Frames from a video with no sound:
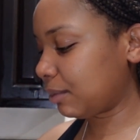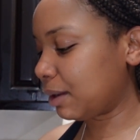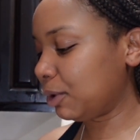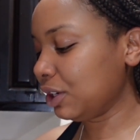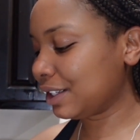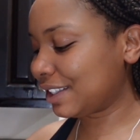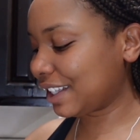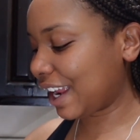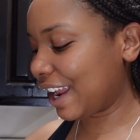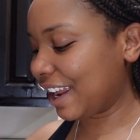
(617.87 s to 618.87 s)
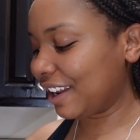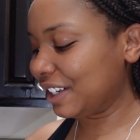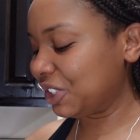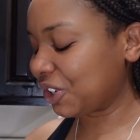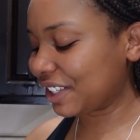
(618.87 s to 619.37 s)
my books
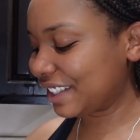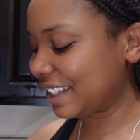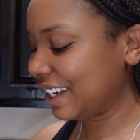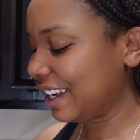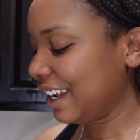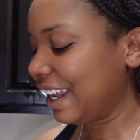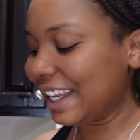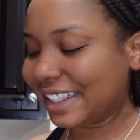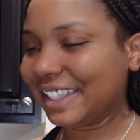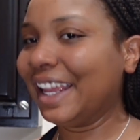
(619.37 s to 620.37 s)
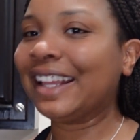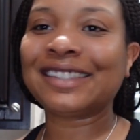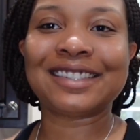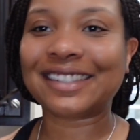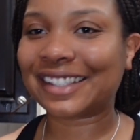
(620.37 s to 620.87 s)
and just
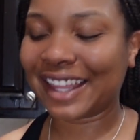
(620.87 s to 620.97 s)
exist.